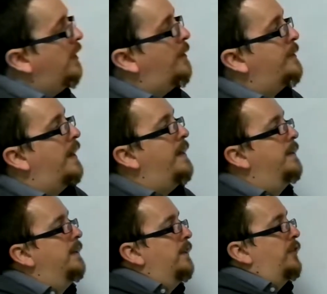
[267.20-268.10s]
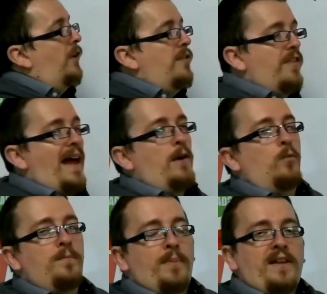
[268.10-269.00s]
Okay, so that
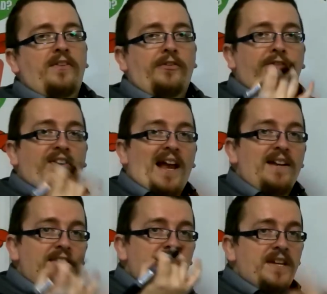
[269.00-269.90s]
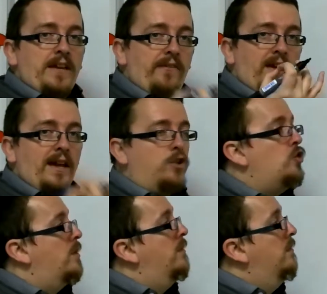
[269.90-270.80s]
would be the standard
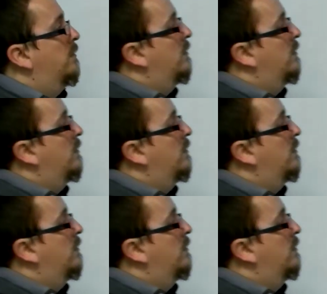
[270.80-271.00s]
deviation.